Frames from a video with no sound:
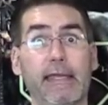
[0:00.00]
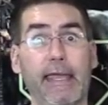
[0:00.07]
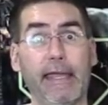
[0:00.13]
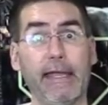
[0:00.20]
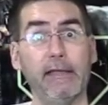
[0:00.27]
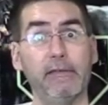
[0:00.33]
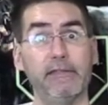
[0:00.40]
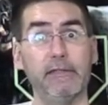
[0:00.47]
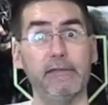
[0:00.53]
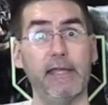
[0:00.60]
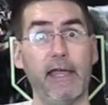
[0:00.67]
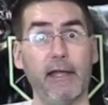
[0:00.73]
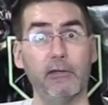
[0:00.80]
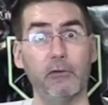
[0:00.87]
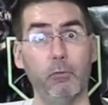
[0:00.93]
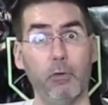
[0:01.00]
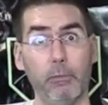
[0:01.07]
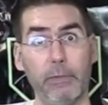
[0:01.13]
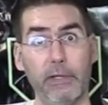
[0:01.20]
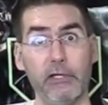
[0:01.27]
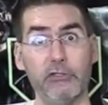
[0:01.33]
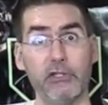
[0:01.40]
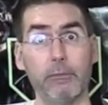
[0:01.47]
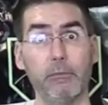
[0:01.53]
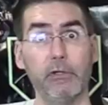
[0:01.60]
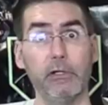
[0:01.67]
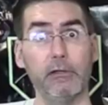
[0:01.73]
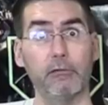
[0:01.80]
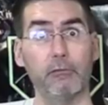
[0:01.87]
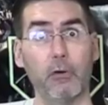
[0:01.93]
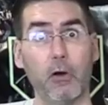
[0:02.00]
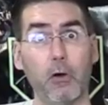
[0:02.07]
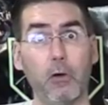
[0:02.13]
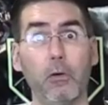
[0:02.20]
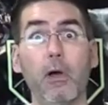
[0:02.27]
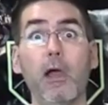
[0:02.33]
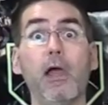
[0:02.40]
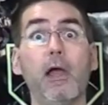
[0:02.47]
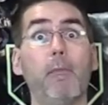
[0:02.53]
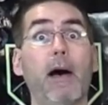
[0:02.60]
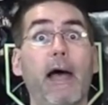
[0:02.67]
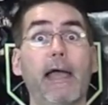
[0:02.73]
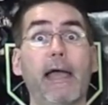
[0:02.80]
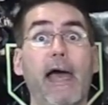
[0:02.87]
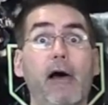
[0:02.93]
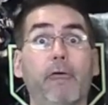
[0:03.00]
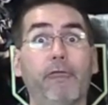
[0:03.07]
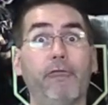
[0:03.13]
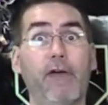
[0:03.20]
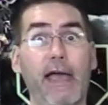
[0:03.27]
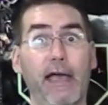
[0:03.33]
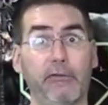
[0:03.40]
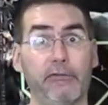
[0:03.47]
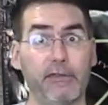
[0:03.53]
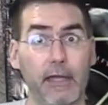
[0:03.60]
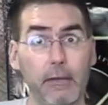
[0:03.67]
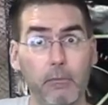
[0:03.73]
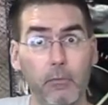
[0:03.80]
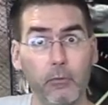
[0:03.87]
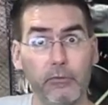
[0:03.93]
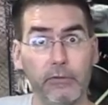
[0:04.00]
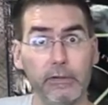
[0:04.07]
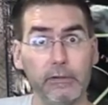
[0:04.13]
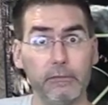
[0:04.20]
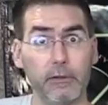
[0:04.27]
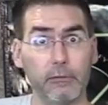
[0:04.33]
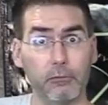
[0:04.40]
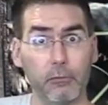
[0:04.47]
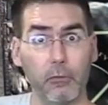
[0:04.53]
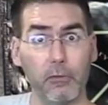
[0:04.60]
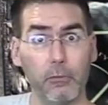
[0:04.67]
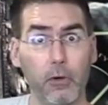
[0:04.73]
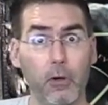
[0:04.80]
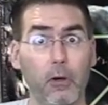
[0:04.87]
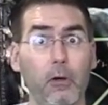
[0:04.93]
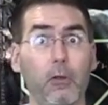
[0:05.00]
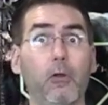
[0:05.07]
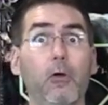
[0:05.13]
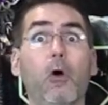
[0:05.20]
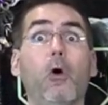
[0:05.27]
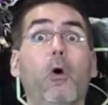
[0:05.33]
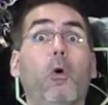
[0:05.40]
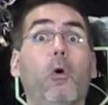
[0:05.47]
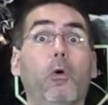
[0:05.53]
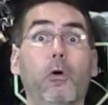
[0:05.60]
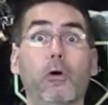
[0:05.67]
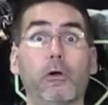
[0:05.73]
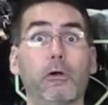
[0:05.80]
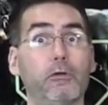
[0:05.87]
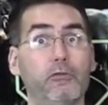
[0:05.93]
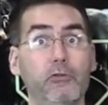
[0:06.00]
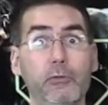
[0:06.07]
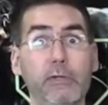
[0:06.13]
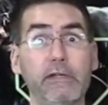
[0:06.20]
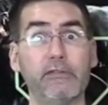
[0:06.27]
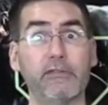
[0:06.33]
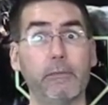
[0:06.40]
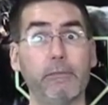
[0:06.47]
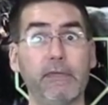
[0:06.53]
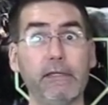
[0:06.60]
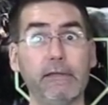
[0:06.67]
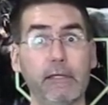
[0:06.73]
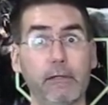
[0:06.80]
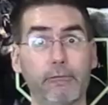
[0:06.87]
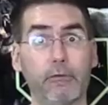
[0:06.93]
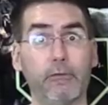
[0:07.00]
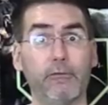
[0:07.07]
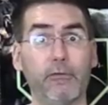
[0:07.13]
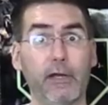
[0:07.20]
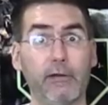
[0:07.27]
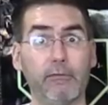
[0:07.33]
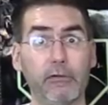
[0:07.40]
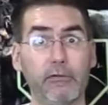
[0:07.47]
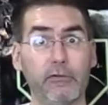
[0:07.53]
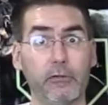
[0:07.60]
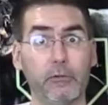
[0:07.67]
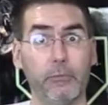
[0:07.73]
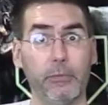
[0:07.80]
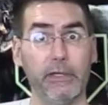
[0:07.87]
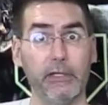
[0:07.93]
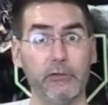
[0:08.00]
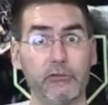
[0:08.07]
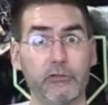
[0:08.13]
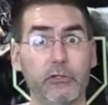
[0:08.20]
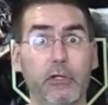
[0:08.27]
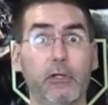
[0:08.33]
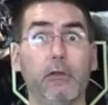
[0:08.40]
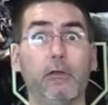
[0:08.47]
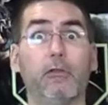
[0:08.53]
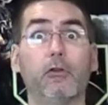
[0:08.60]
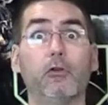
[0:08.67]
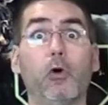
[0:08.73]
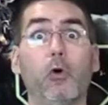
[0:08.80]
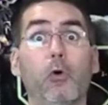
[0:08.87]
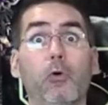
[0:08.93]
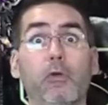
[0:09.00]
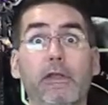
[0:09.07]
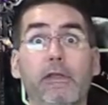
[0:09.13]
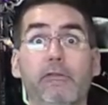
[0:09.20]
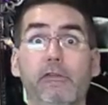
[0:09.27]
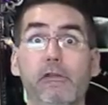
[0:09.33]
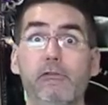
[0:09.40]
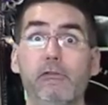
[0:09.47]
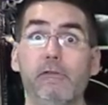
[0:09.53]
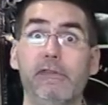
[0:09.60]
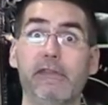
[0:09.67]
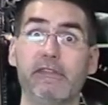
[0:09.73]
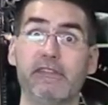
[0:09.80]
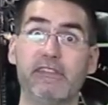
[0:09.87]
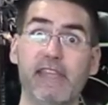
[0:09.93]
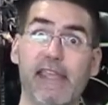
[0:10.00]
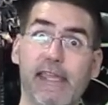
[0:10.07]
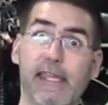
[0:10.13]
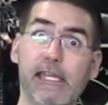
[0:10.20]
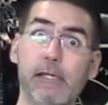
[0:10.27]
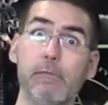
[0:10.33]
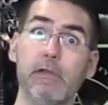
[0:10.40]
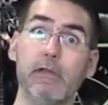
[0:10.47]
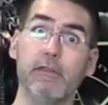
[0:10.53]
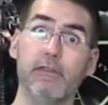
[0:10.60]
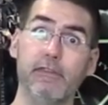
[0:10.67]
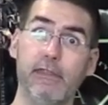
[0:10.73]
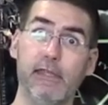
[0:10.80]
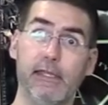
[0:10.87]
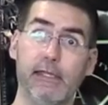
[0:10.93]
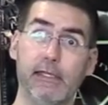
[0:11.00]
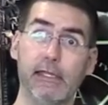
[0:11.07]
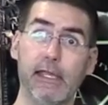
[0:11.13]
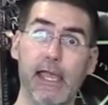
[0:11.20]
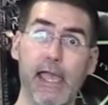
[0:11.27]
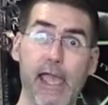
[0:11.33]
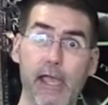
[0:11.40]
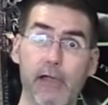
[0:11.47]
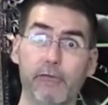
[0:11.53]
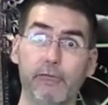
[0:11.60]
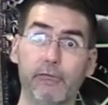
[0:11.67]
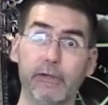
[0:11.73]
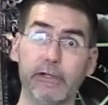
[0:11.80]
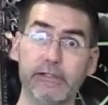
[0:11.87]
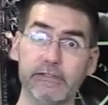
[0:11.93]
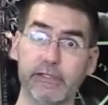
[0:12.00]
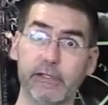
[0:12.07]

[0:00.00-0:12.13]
can't detect what pitch I'm going to throw by how fast I'm moving to throw the ball or doing something different for every single pitch. The goal is to do the same thing every